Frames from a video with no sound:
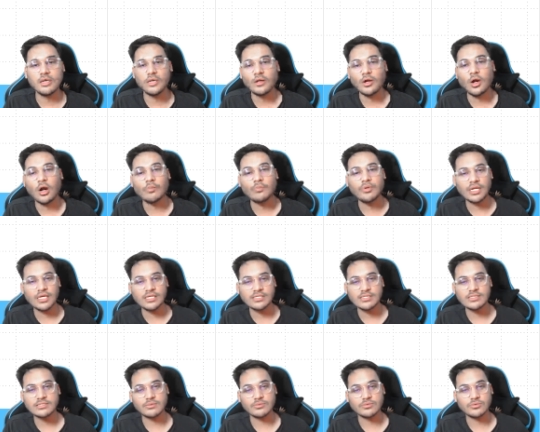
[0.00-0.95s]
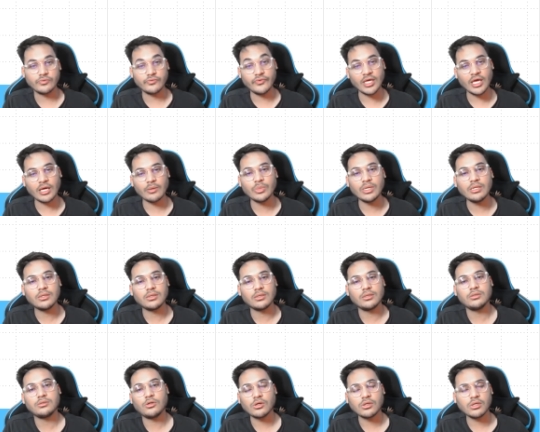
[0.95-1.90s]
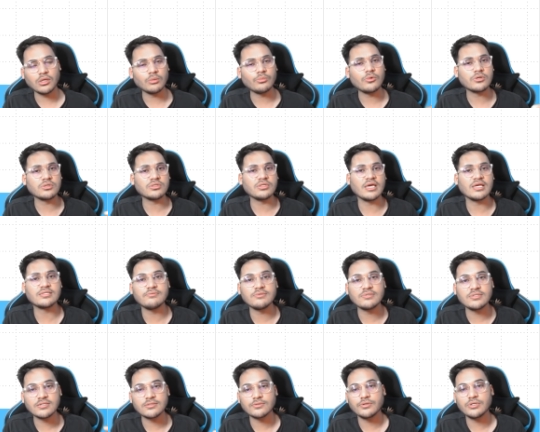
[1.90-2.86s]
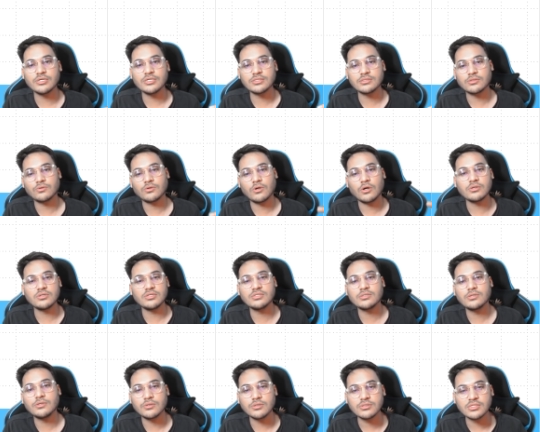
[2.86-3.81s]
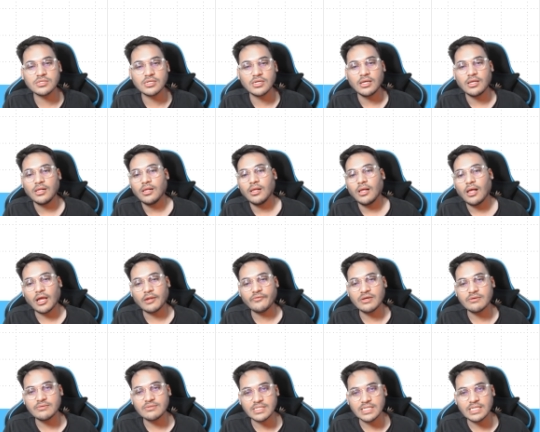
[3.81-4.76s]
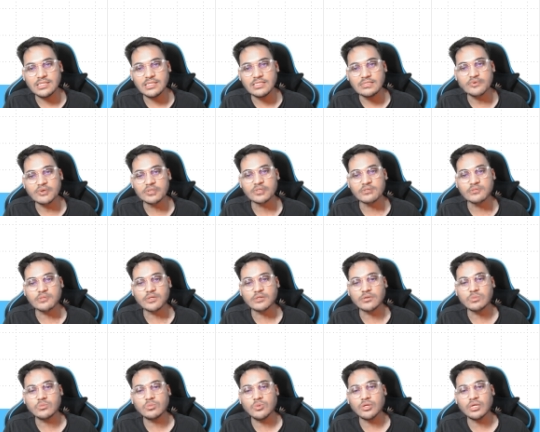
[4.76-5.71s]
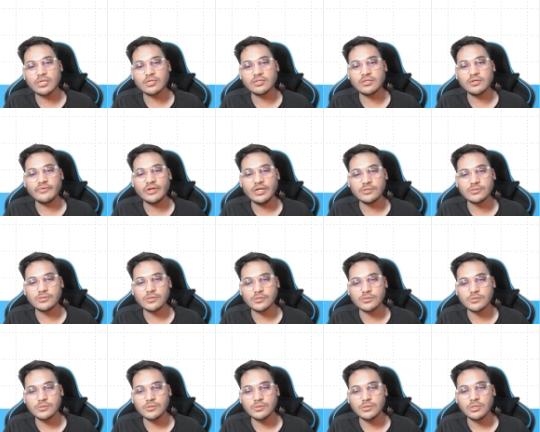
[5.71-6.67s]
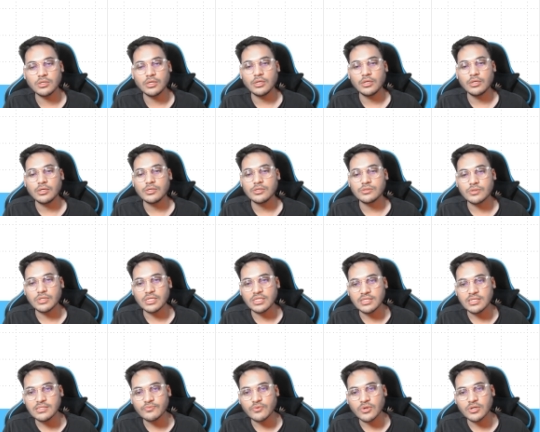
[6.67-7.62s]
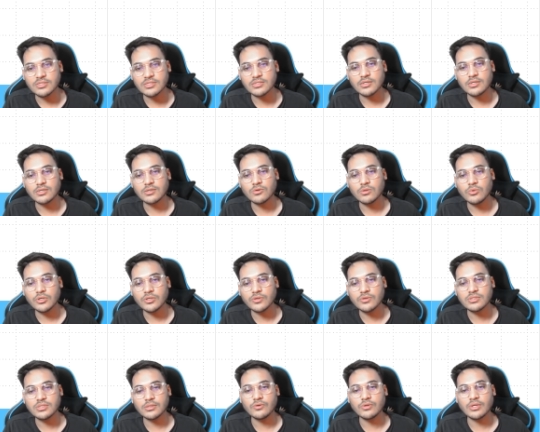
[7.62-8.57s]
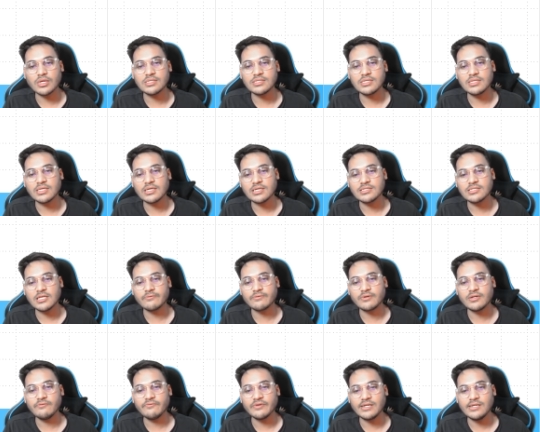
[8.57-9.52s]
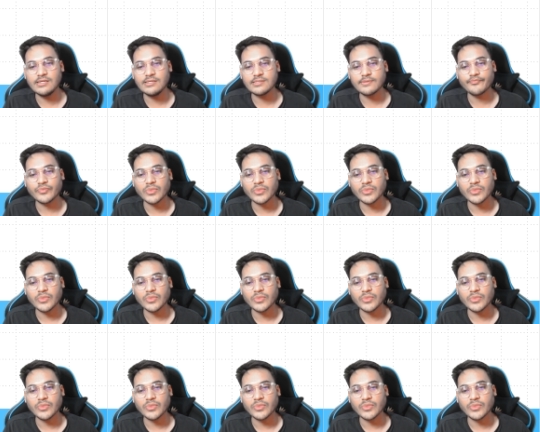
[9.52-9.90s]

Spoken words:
operating system. So we have been talking about the XB6 OS throughout this course, and we have seen this process control block in other videos also. So in this process control block, you can see there are several fields,